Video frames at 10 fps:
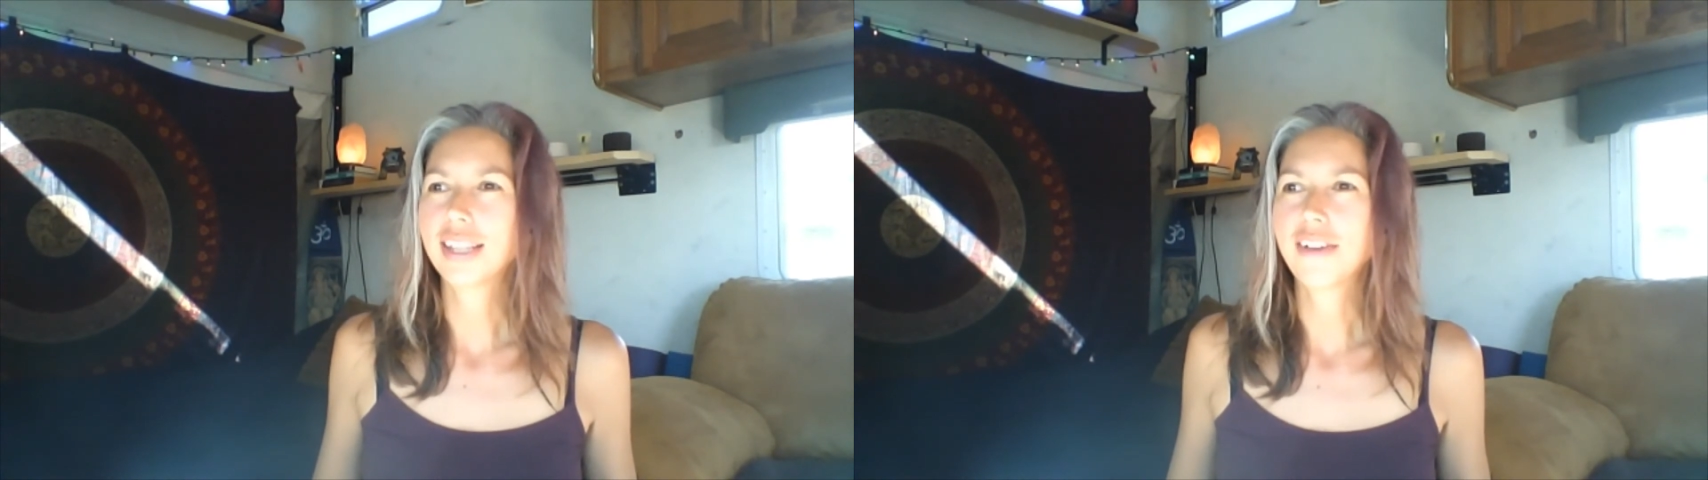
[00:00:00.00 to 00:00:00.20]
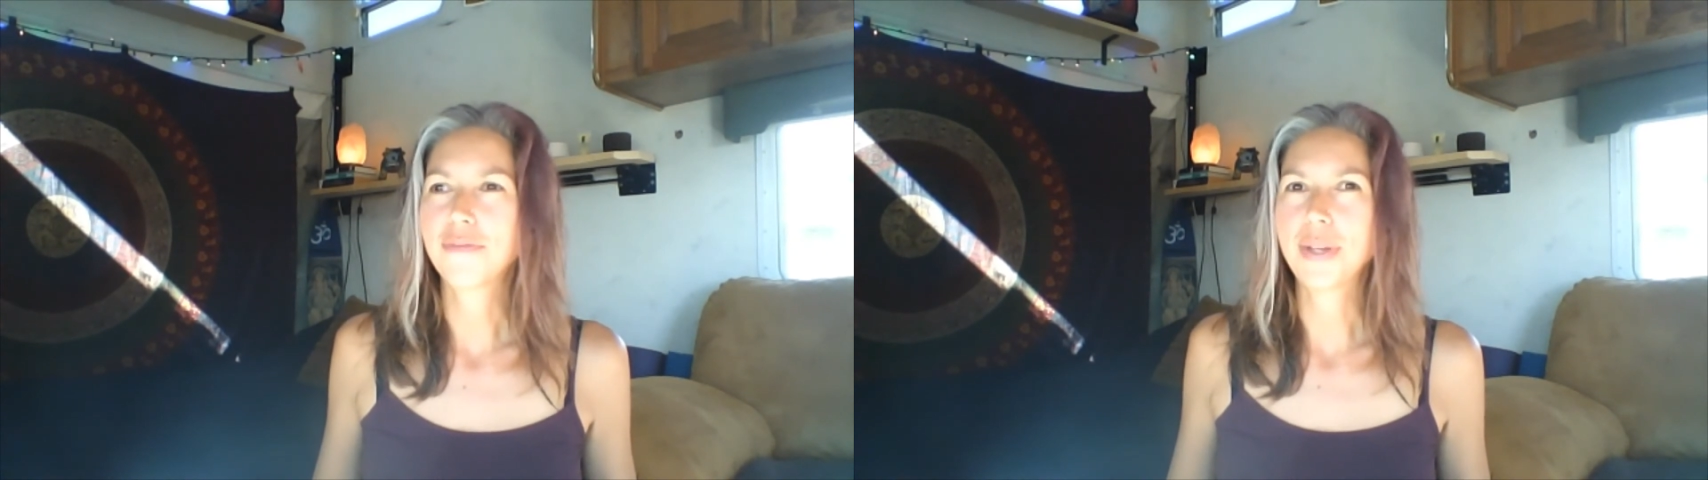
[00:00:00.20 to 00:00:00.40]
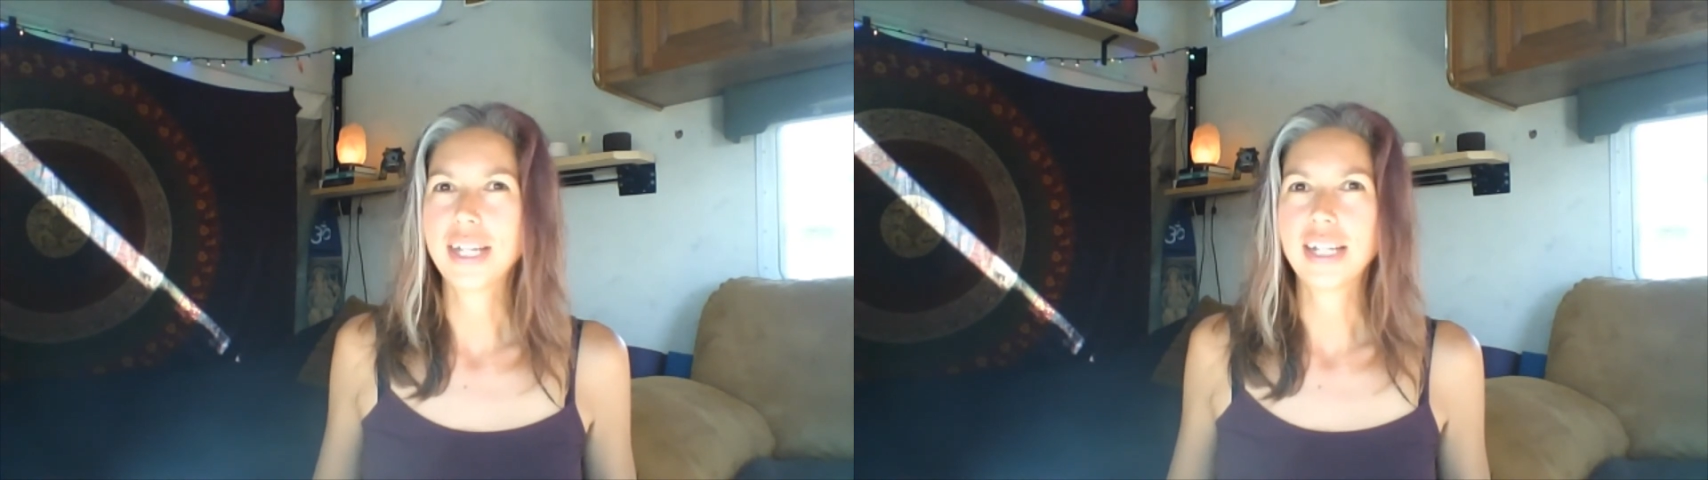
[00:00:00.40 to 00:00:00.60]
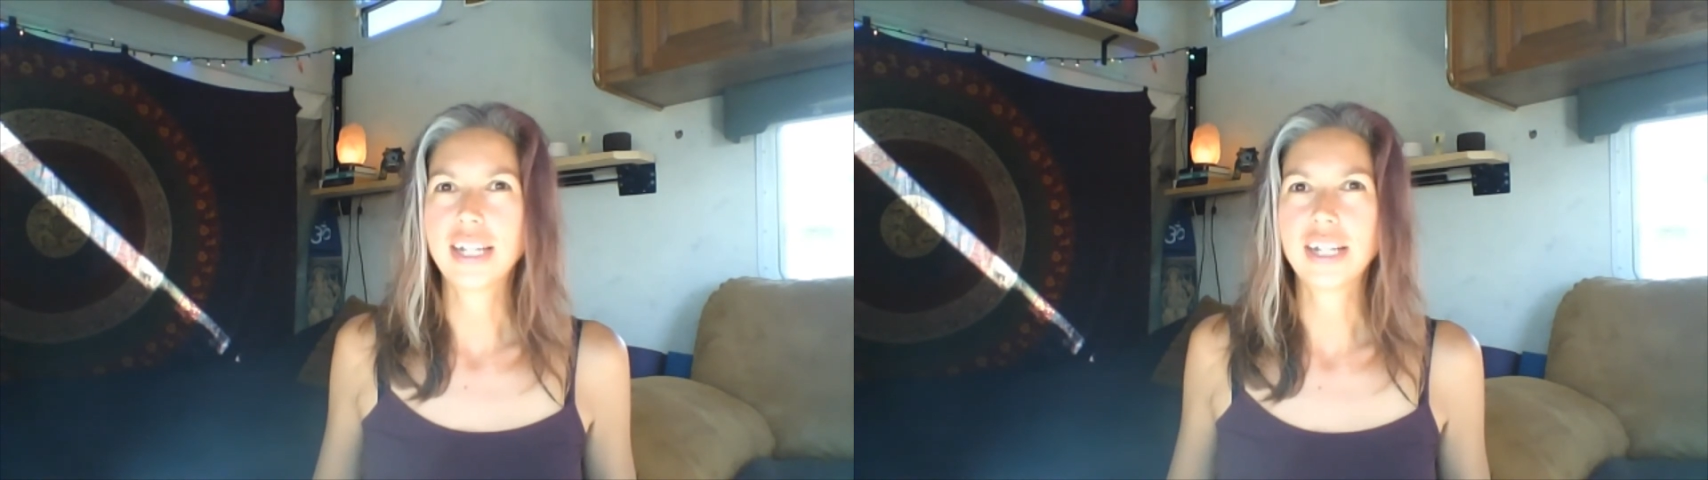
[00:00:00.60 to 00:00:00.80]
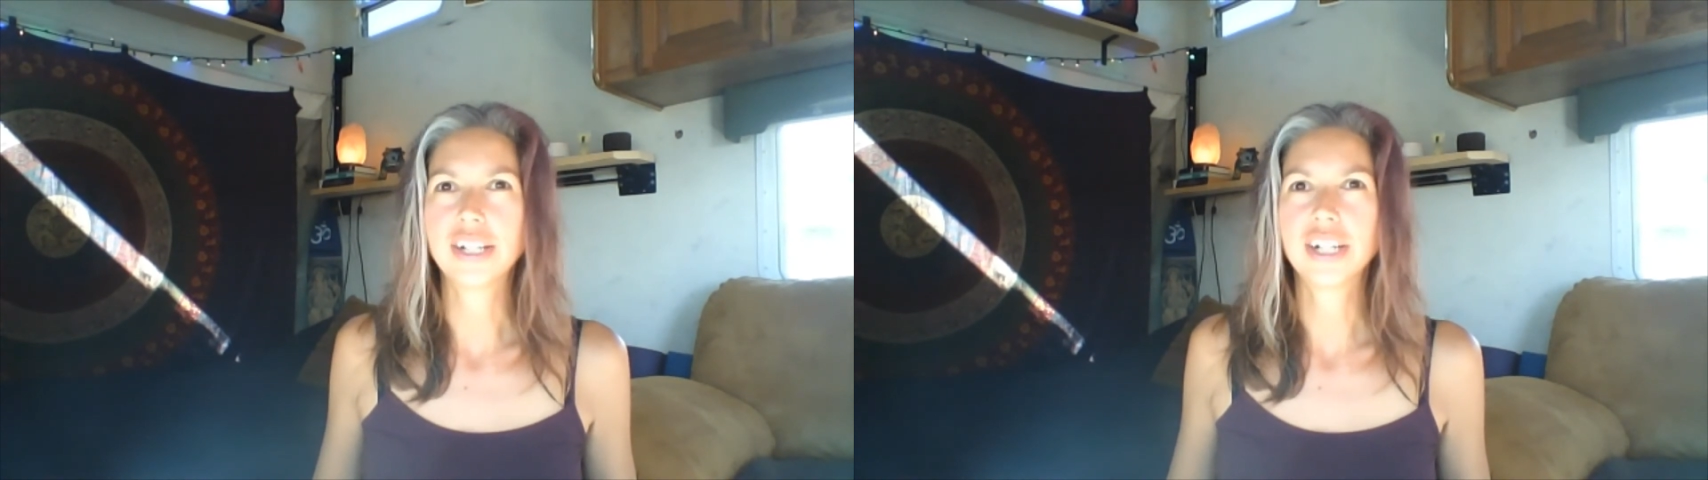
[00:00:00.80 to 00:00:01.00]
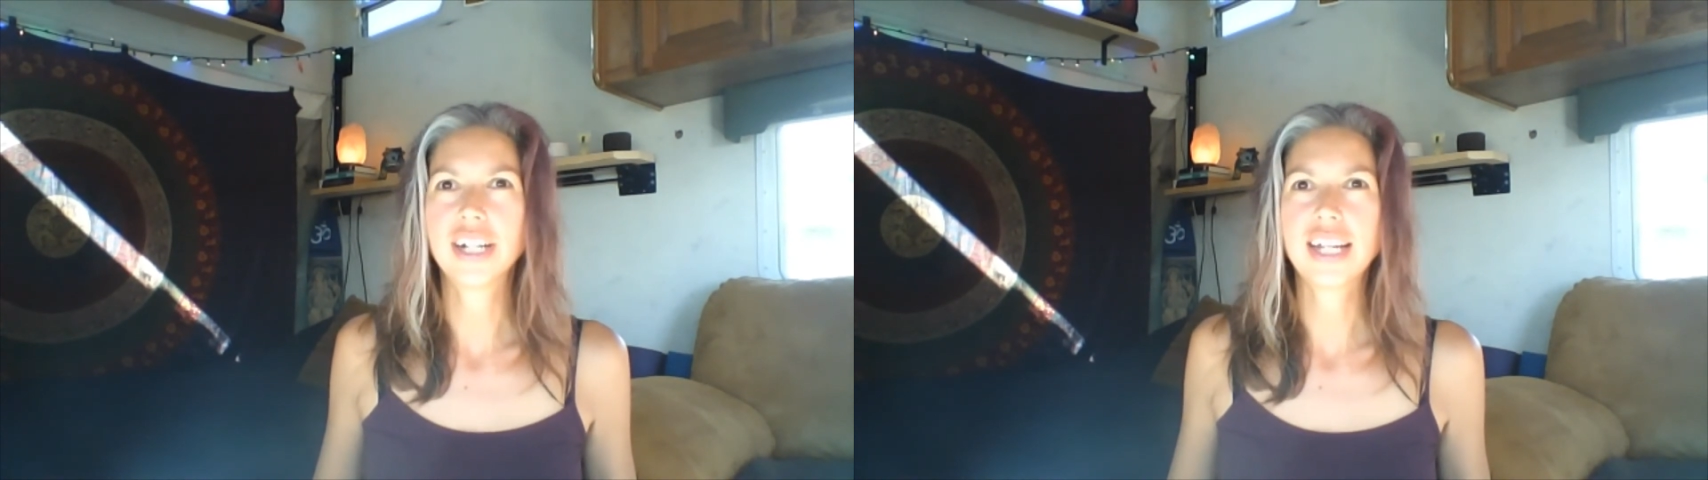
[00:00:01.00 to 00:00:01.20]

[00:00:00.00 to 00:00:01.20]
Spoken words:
love being here